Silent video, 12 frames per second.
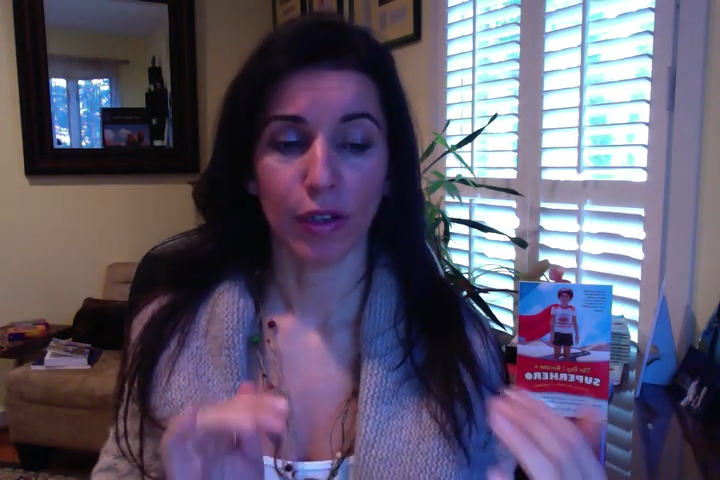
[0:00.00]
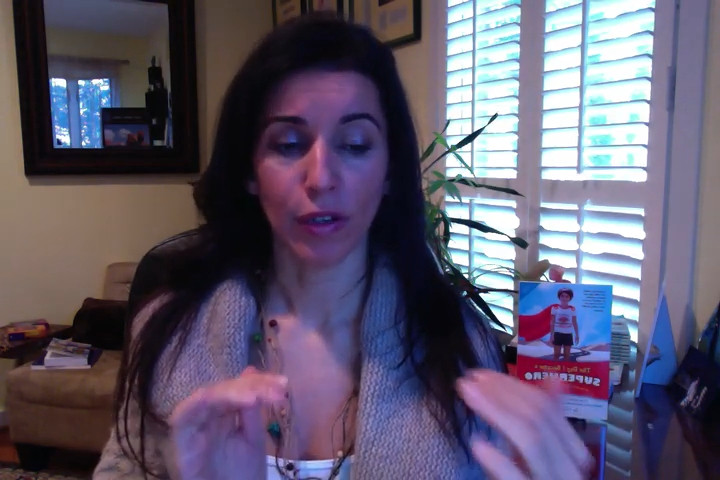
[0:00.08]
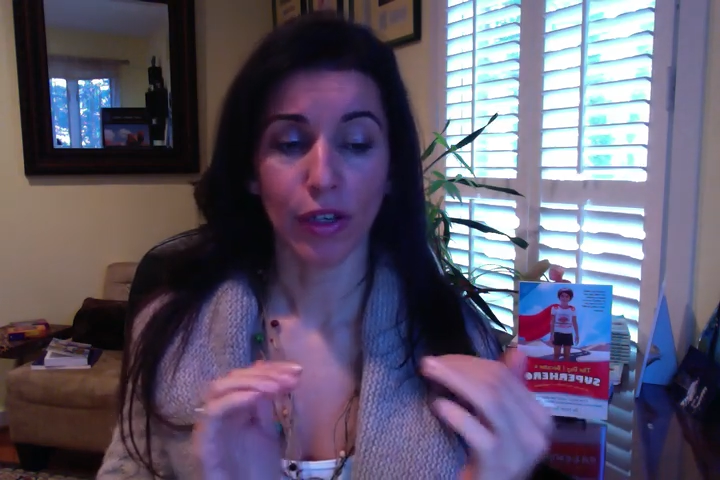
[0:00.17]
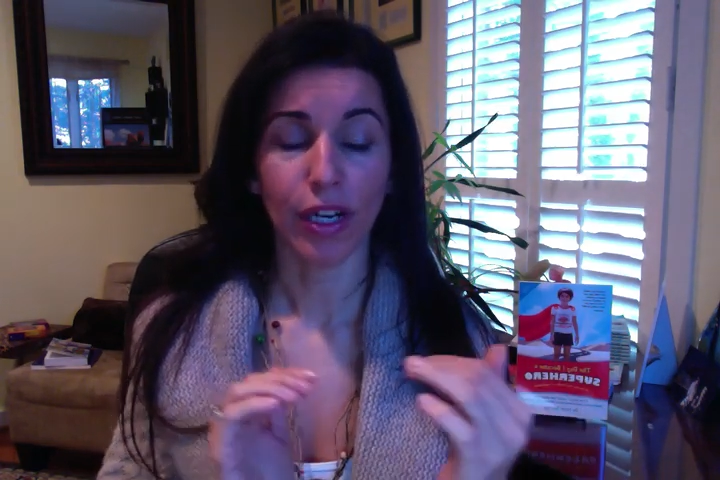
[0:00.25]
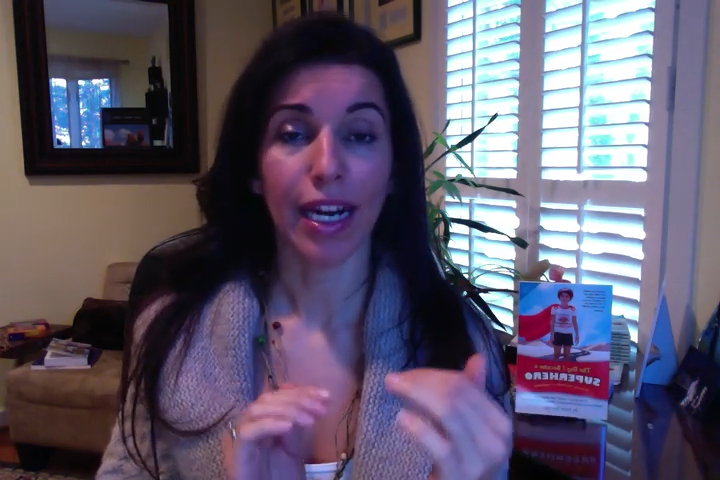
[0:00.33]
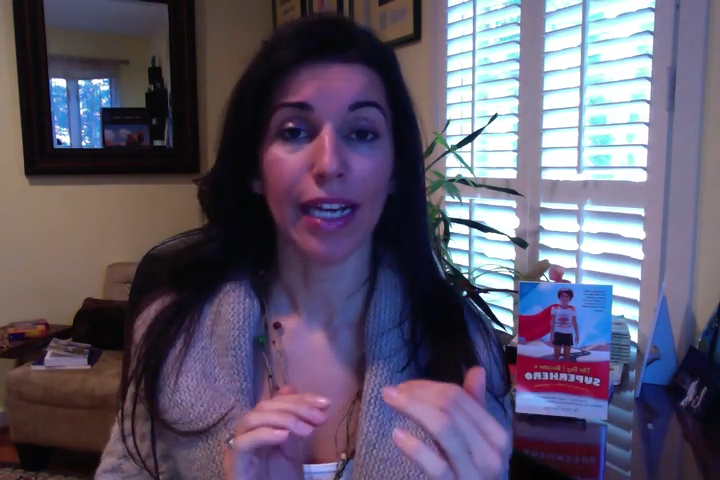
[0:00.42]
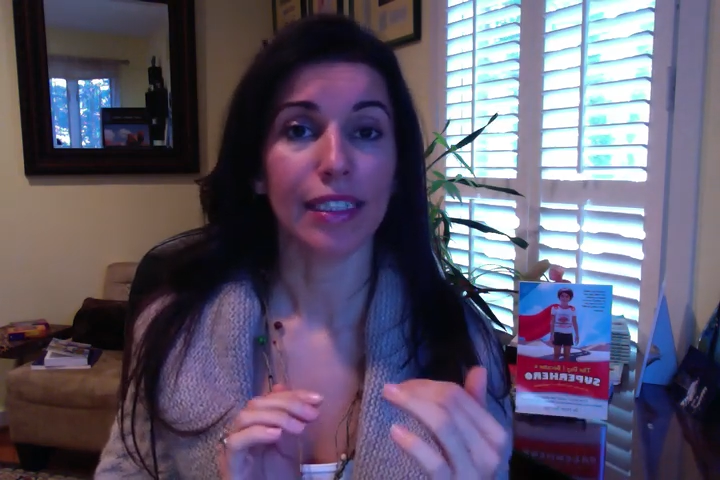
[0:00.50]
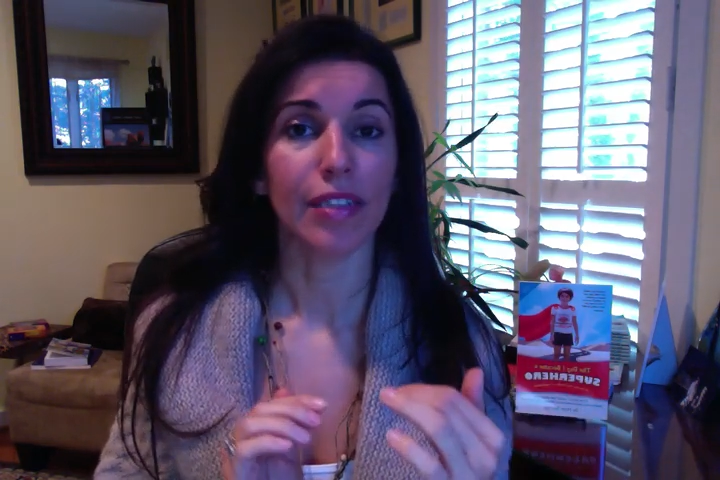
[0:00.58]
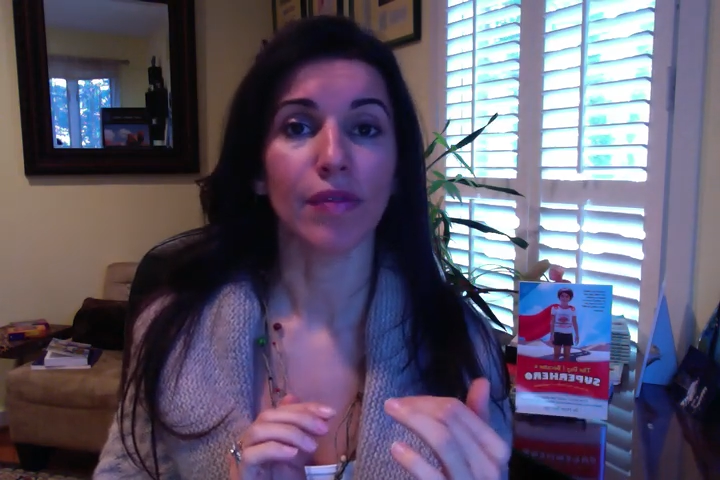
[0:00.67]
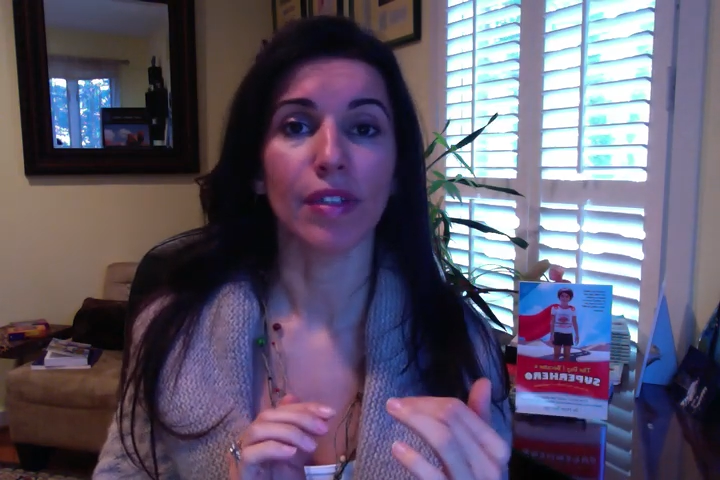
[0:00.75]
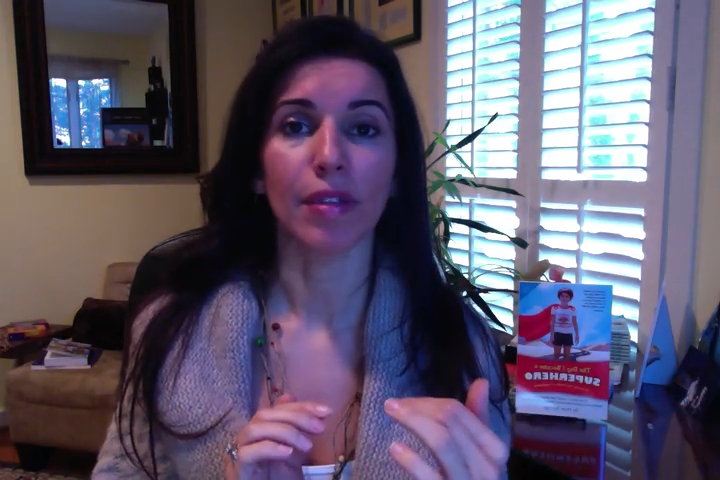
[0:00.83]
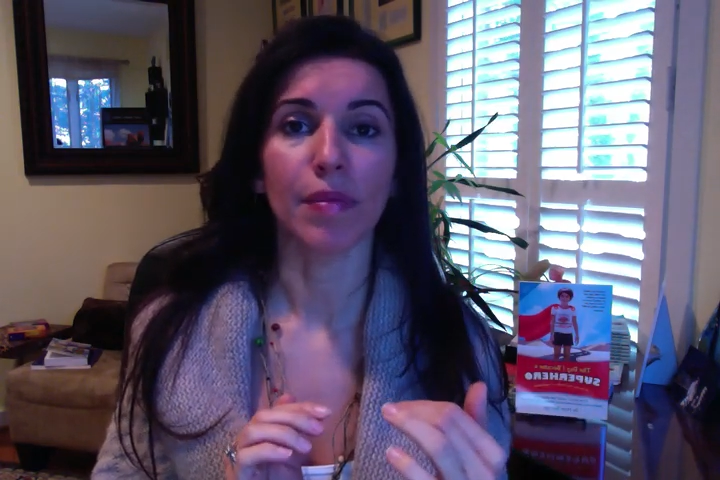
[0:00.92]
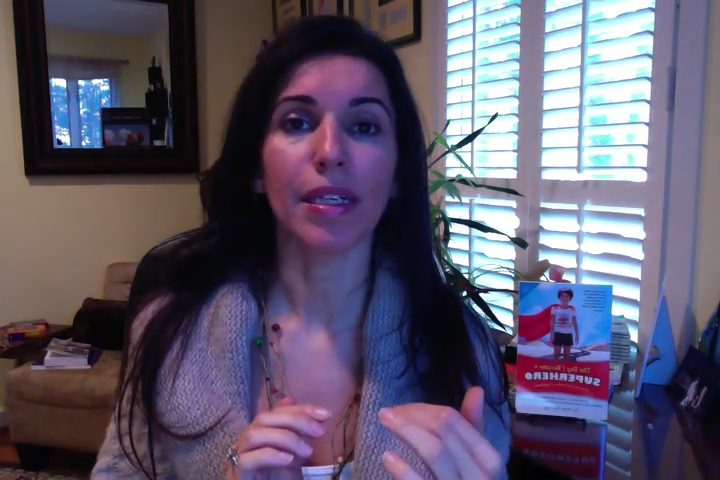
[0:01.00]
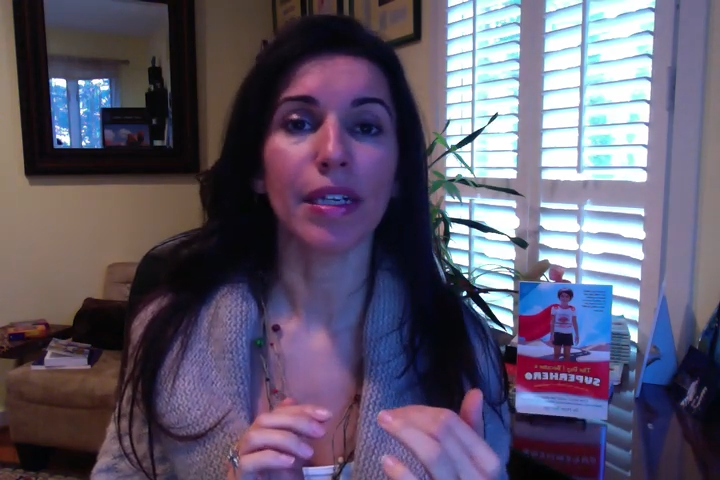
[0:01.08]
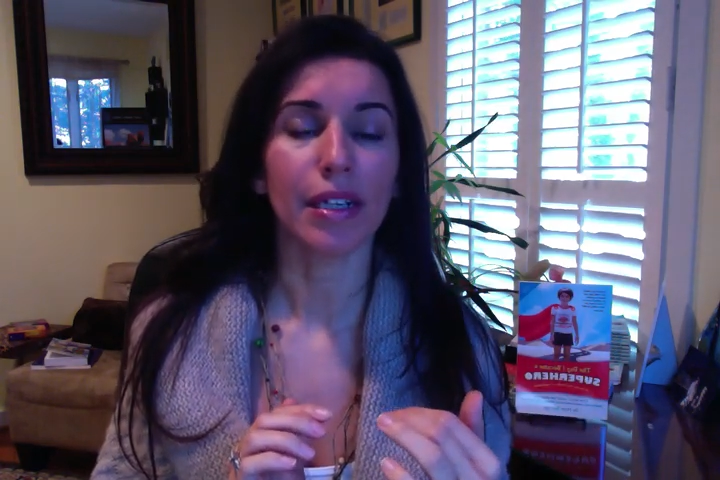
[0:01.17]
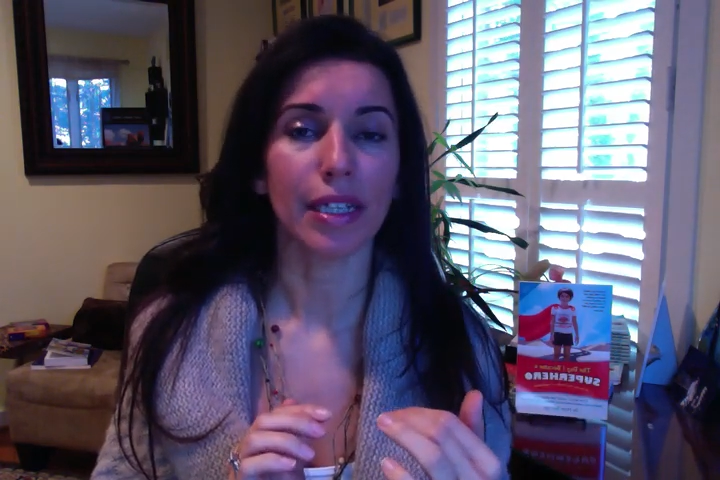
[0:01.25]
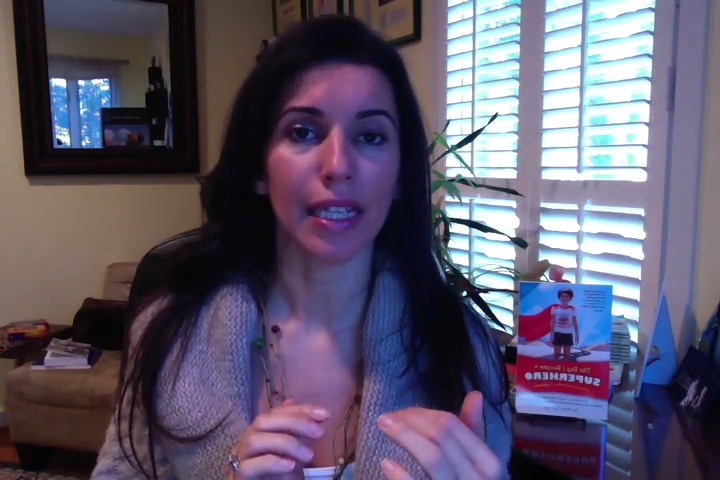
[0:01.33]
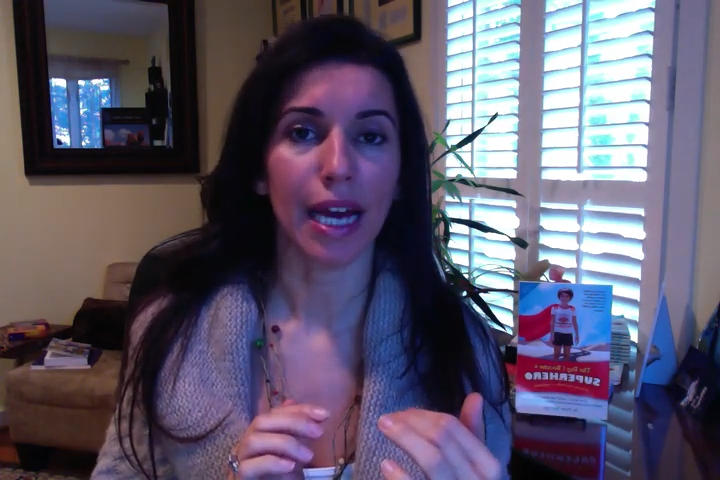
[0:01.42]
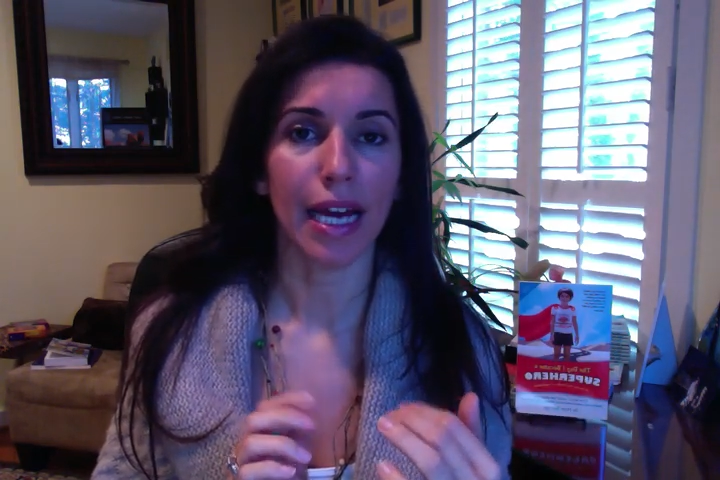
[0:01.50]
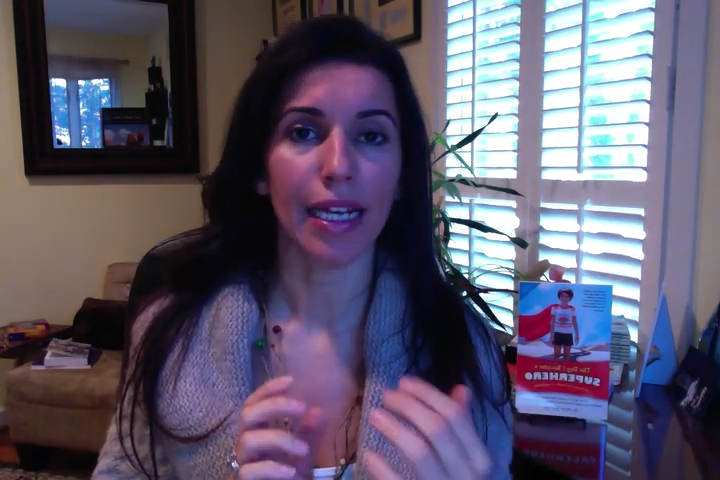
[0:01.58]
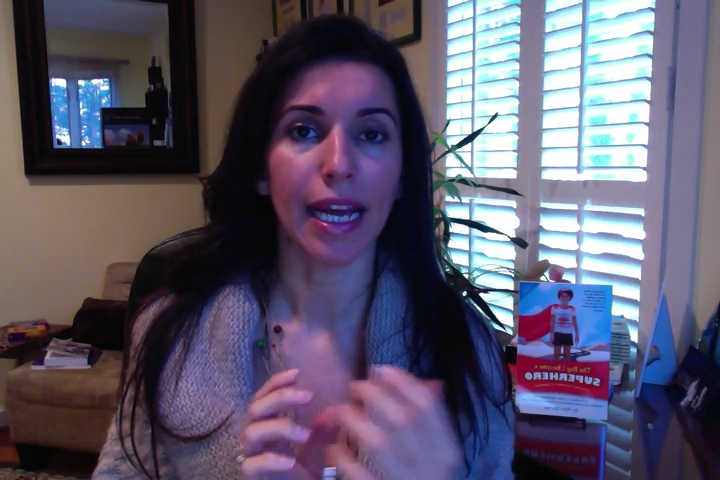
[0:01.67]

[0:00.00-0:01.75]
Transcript: connected with me on that,